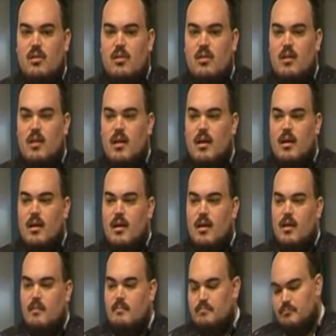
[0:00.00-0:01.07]

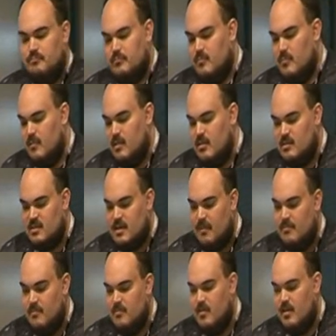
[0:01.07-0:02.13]

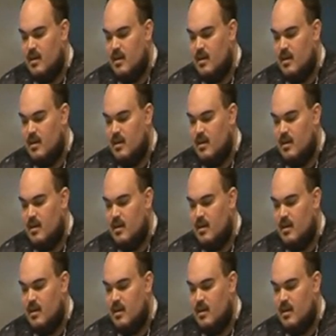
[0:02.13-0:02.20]
For